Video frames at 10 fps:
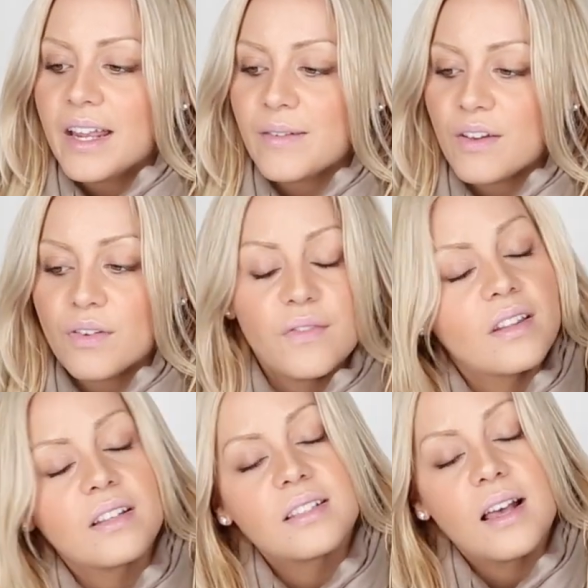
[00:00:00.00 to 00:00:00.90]
anyway, if you
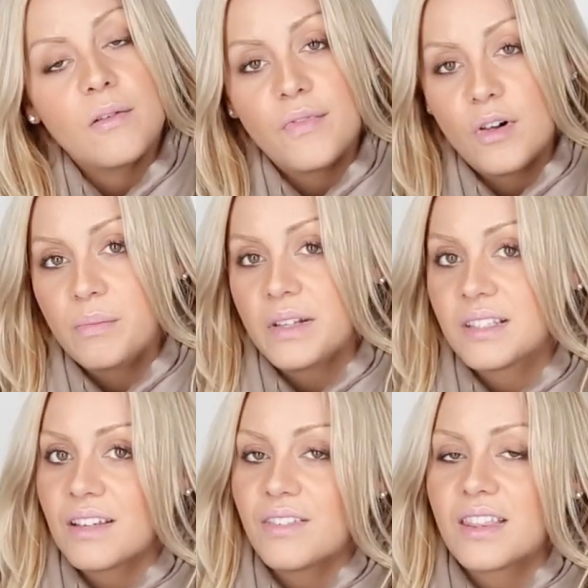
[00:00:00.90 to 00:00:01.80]
found this helpful,
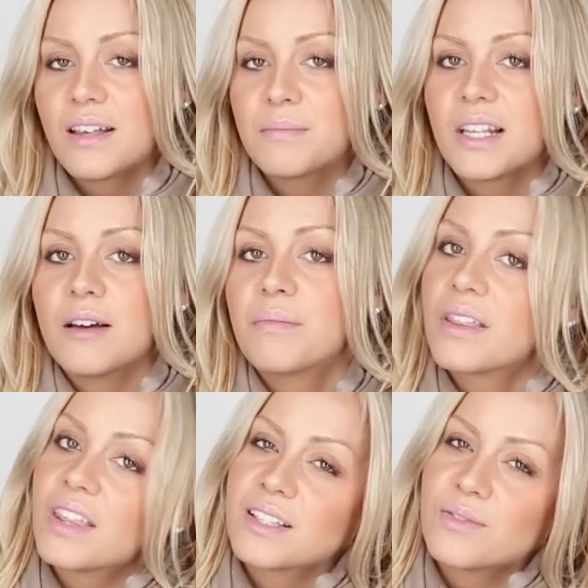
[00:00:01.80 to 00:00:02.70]
please give it a thumbs up.
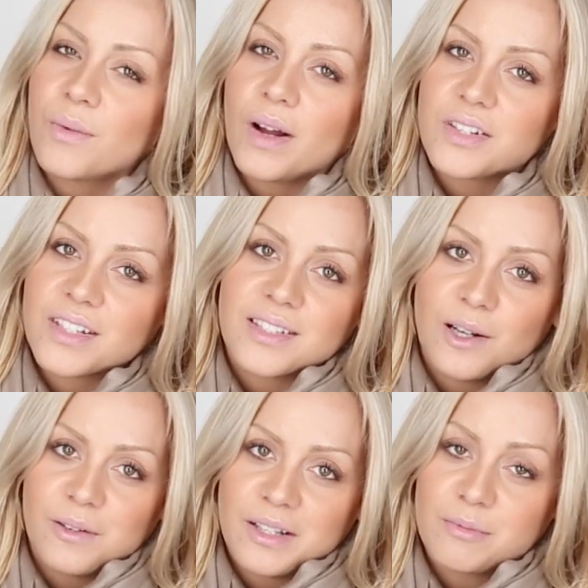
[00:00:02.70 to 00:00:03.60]
Thanks for watching as
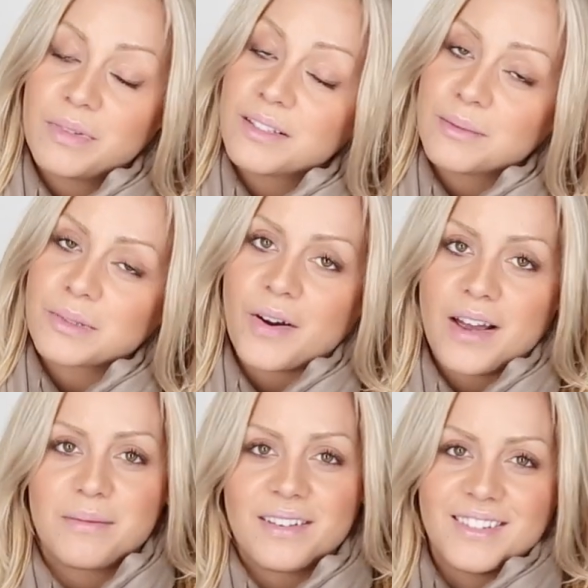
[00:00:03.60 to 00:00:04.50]
always. Please
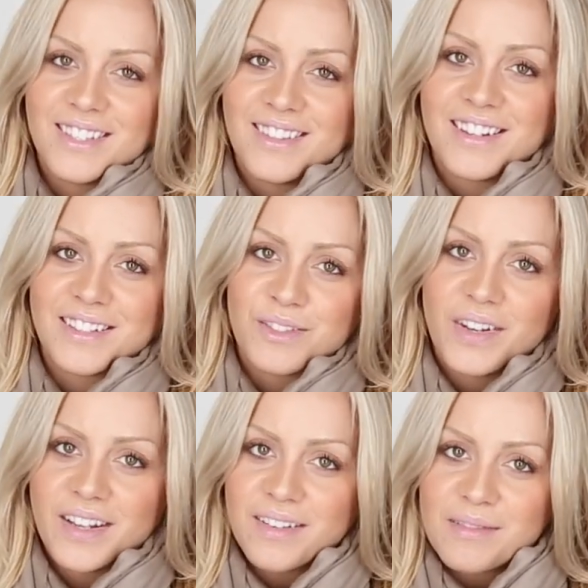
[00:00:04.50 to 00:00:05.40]
subscribe and I'll see you in the next
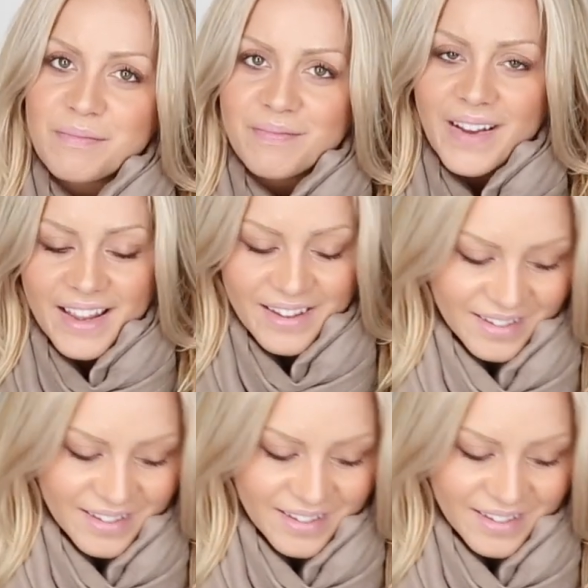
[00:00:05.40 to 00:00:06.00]
video. Bye.